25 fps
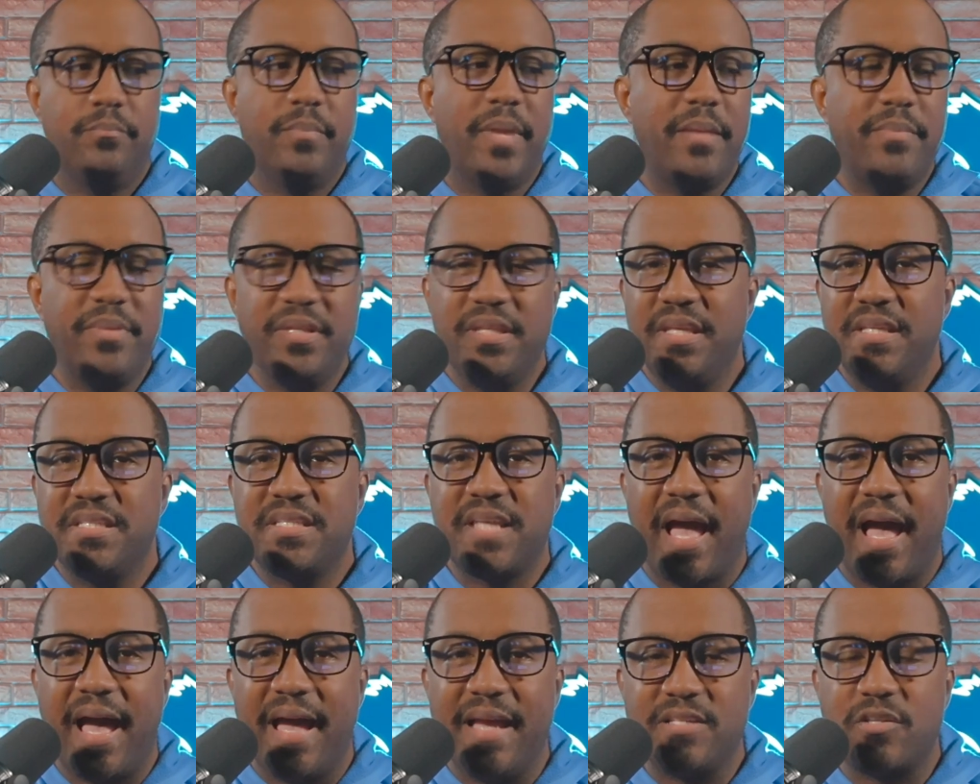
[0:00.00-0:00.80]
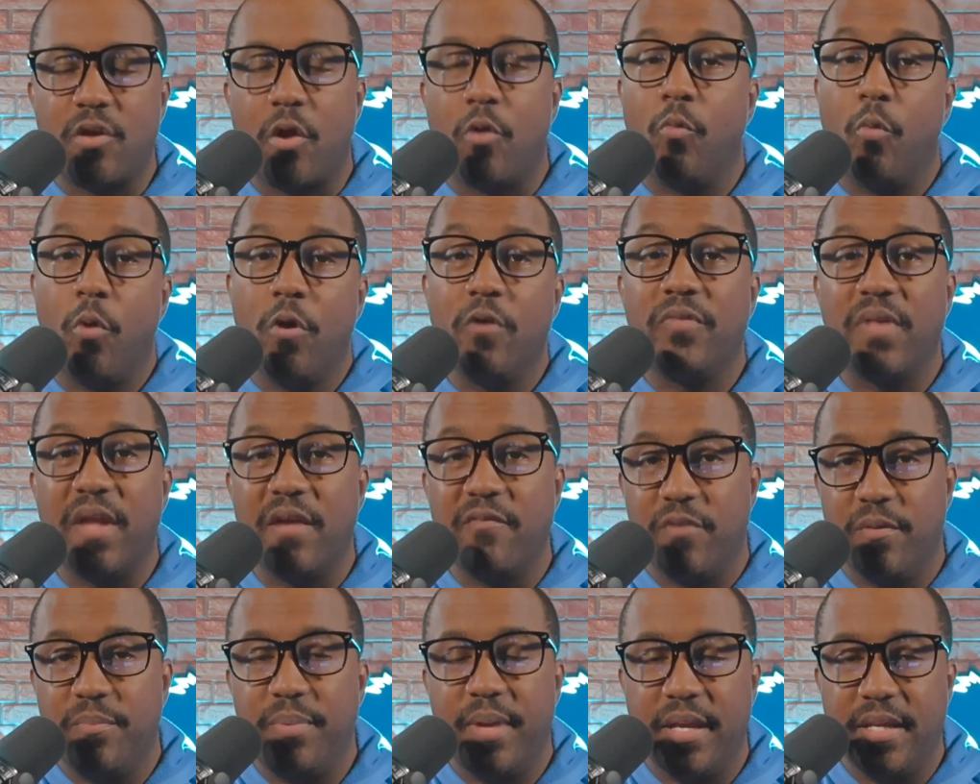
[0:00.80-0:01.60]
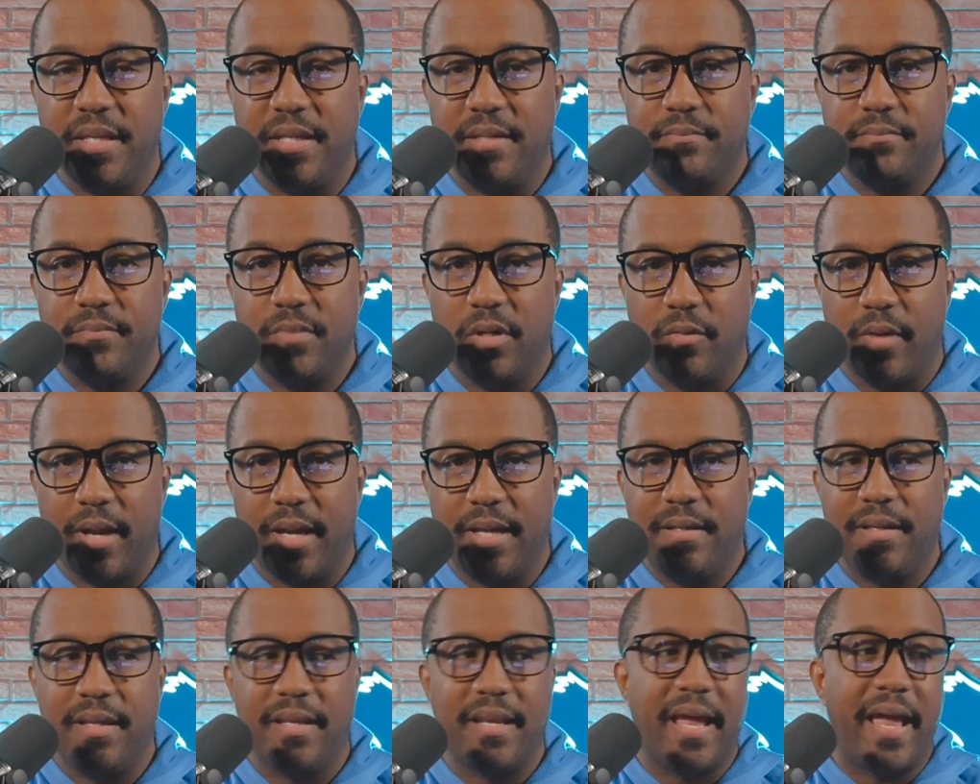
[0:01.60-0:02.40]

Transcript: Maybe these guys are worth every penny, all right?